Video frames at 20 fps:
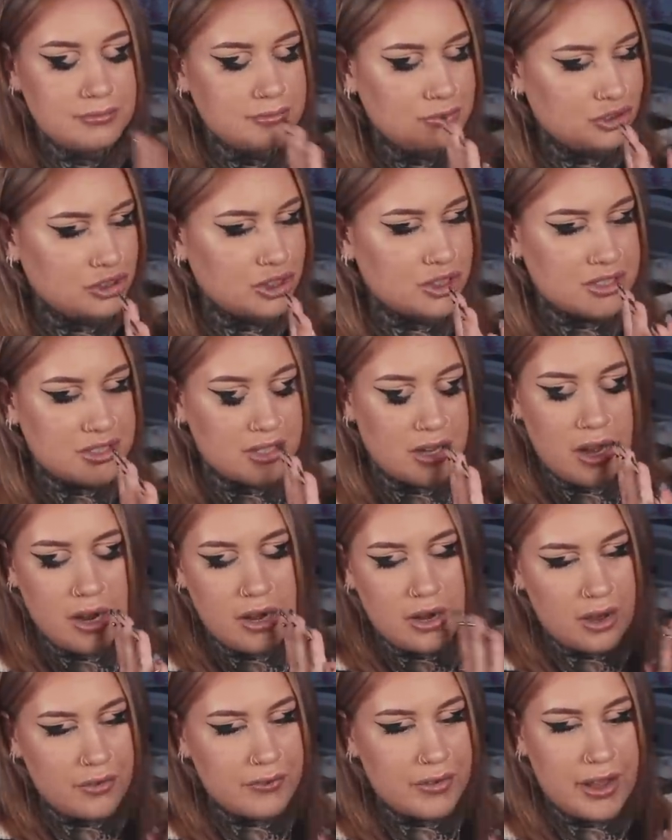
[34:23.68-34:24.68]
Just I
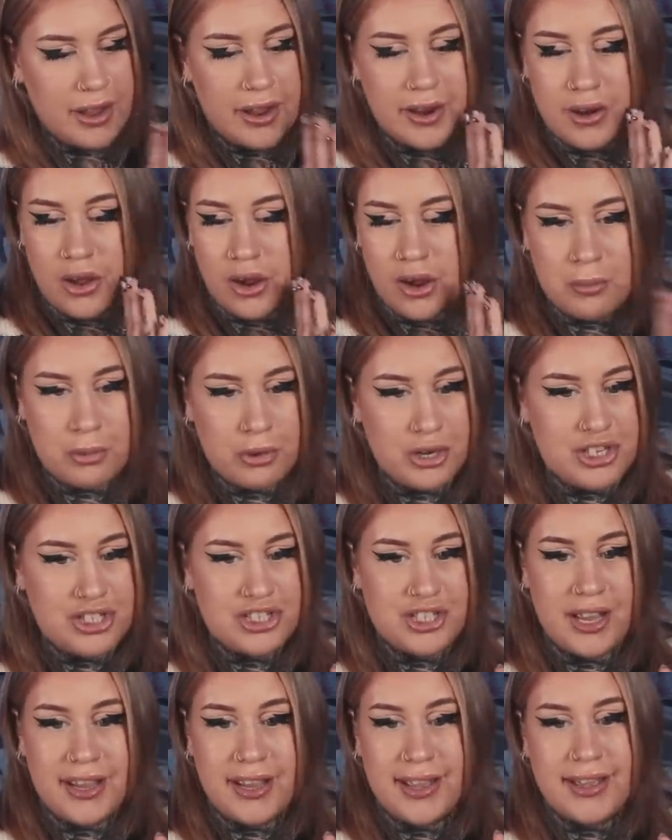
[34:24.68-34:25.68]
love it and I
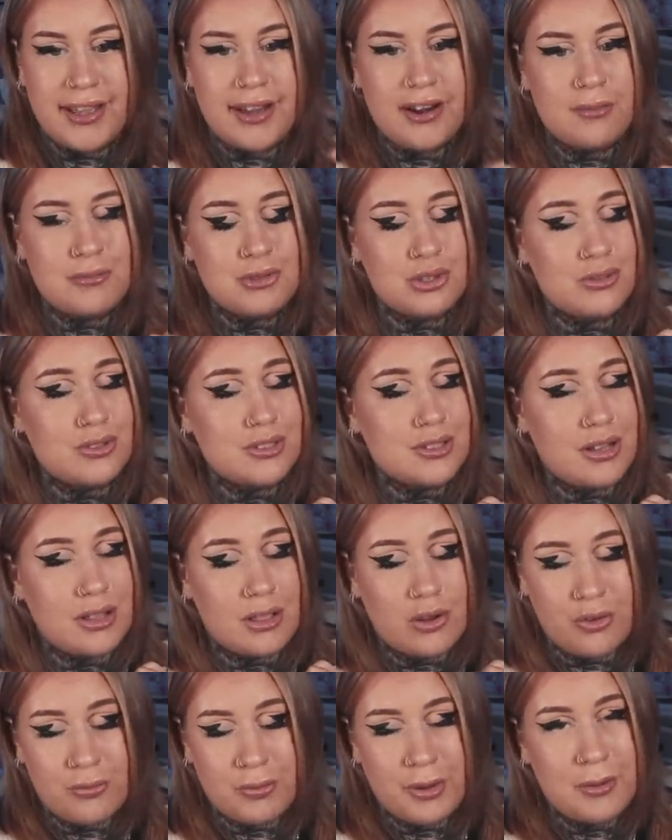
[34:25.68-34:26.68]
appreciate it and I'm sure there's a
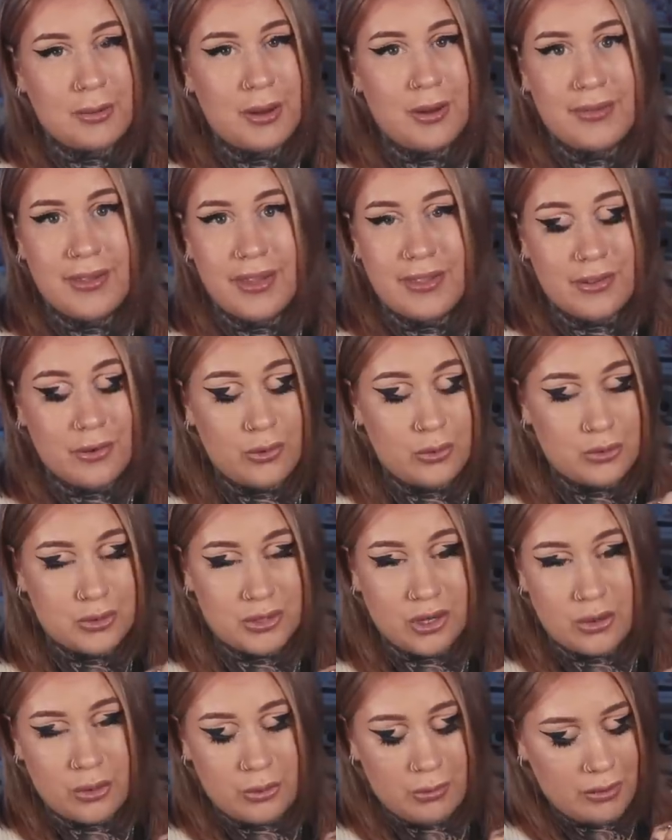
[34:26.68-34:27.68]
lot of people out there that
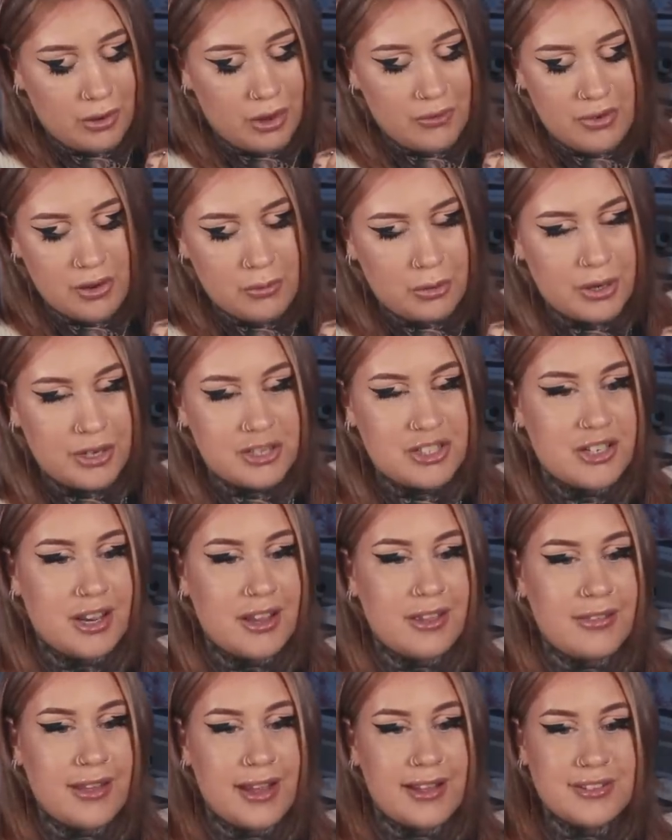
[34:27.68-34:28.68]
also love and
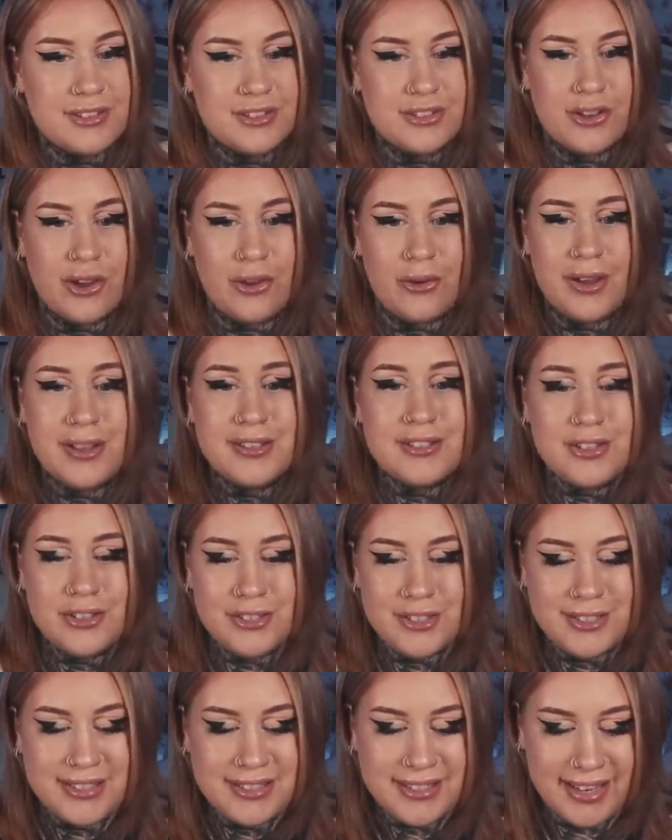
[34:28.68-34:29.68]
appreciate that. So it's
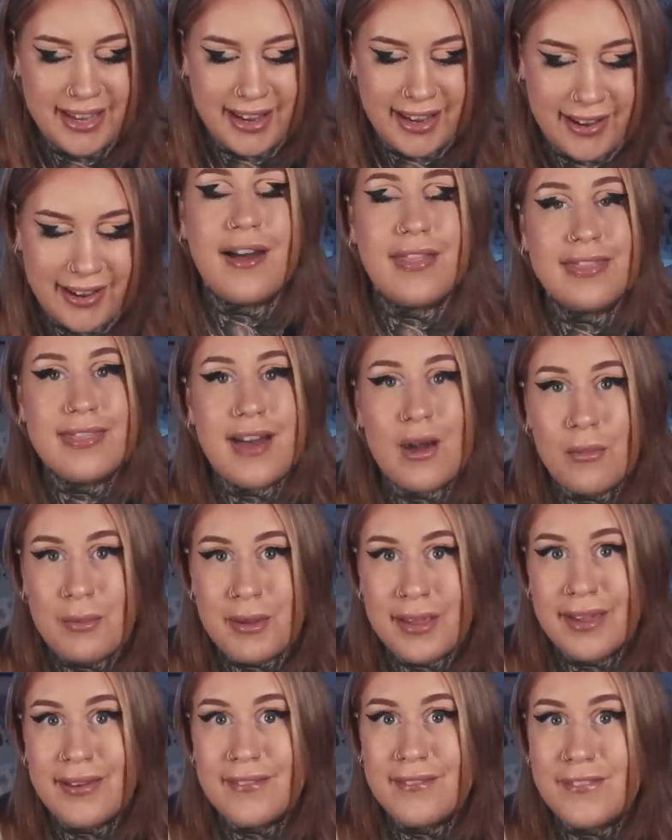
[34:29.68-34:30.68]
good to see. That will
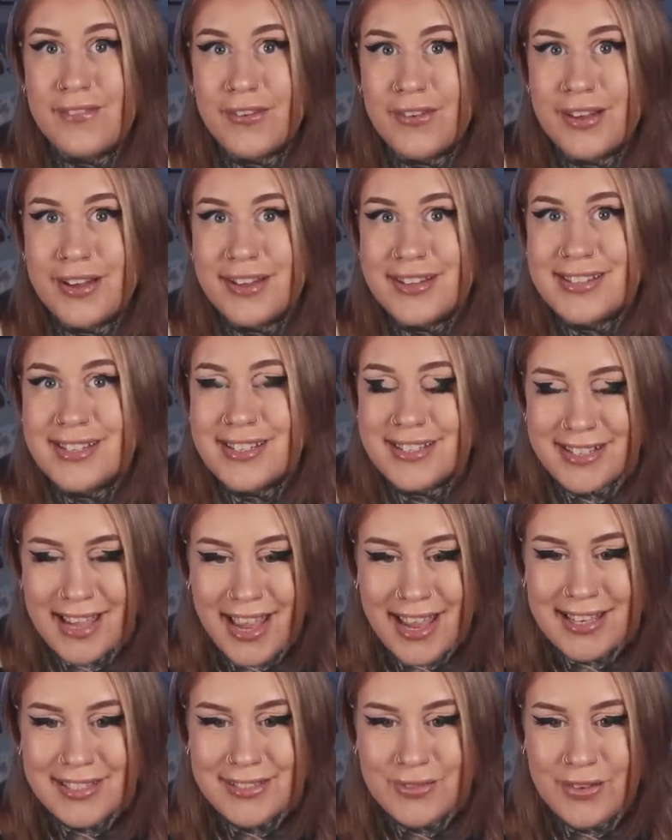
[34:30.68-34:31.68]
be it for
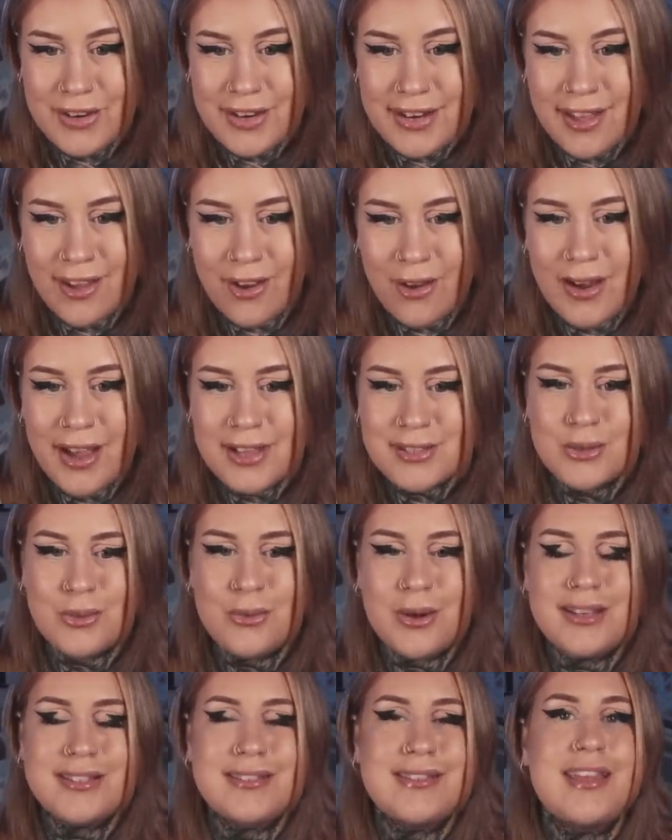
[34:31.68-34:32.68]
today's video. As
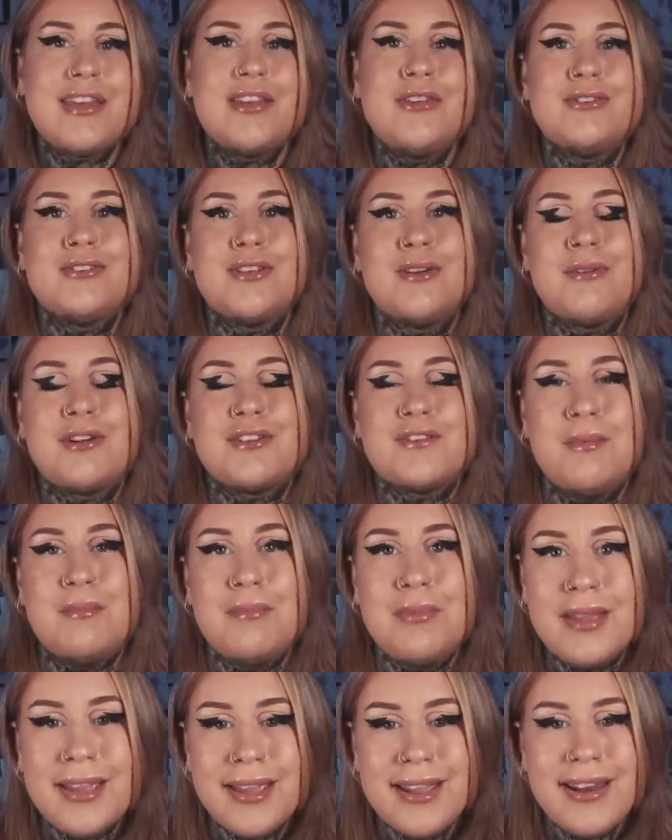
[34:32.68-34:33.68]
always, thank you so much for
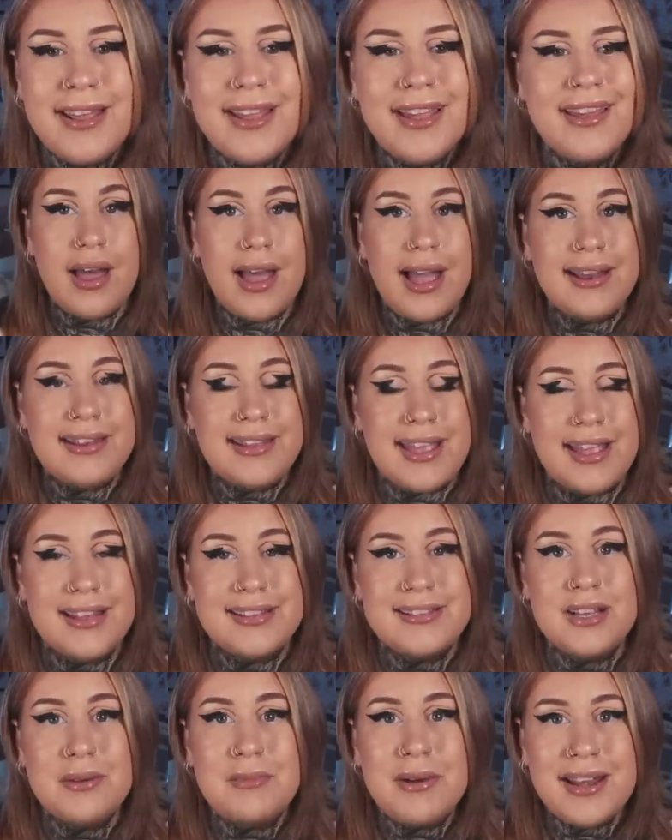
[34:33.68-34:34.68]
being here. And yeah,
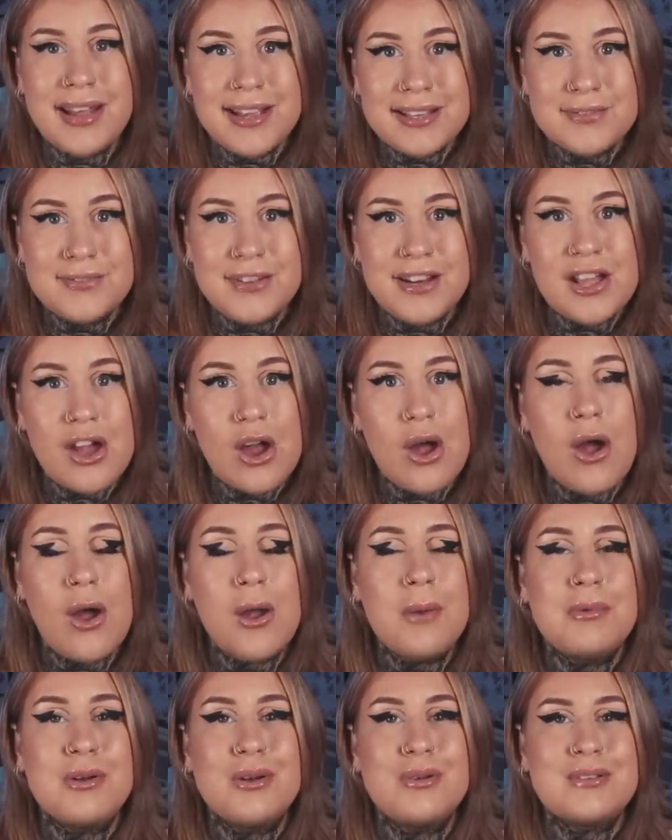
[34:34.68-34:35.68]
until my next video, I
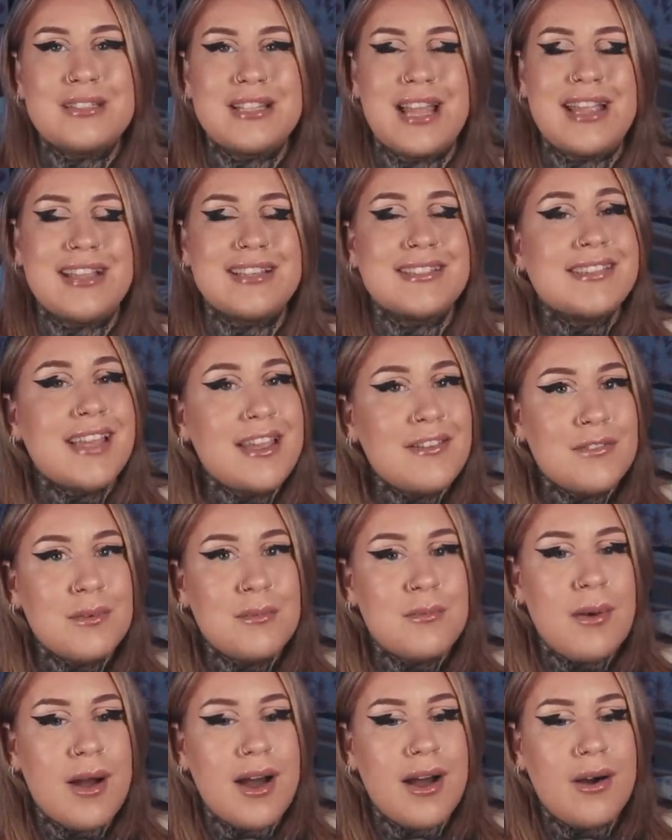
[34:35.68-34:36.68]
hope you all stay safe
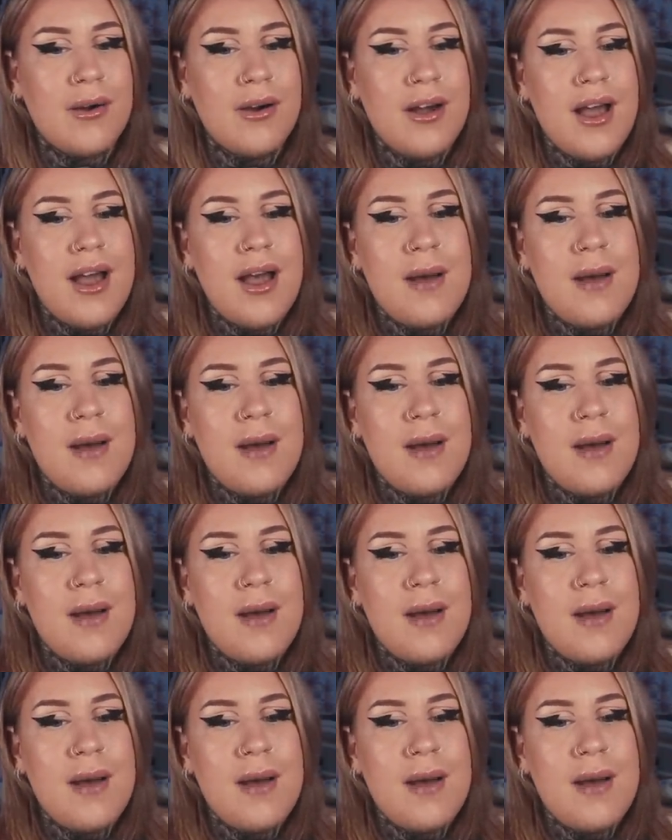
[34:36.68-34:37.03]
and well.